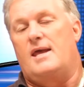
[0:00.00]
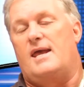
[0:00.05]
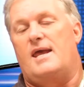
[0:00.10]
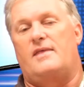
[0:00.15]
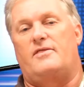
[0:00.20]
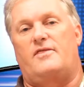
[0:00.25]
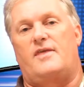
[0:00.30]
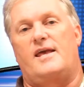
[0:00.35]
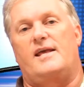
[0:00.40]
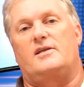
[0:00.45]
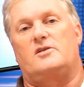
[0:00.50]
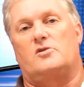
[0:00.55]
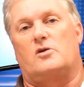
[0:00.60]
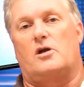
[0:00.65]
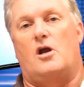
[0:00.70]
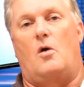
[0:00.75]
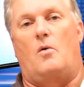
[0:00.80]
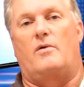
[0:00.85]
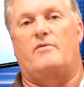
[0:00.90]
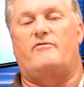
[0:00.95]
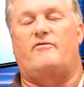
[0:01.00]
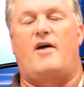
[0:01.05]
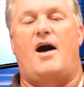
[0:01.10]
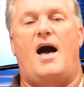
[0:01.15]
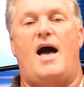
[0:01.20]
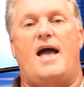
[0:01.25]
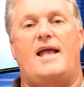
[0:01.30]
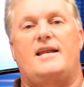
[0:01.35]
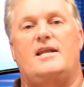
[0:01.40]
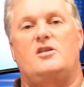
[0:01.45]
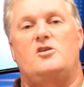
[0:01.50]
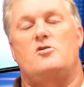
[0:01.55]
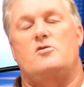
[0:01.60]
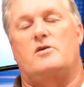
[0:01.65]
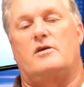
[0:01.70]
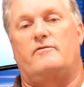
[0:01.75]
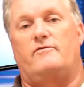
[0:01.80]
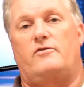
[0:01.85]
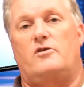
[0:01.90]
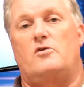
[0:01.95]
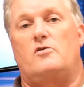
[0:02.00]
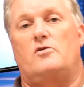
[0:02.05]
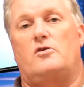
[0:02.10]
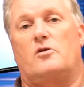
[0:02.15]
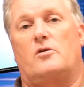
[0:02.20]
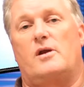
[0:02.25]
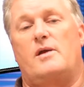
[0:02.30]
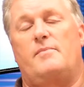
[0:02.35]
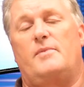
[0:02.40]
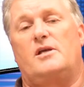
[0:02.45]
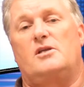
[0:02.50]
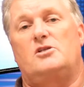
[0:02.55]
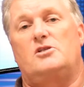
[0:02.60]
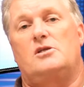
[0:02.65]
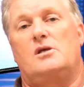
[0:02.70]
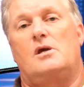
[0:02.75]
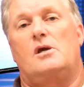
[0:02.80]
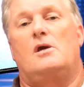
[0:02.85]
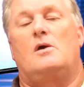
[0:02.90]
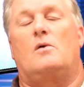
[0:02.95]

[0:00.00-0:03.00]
and things are going fine and you can view your image.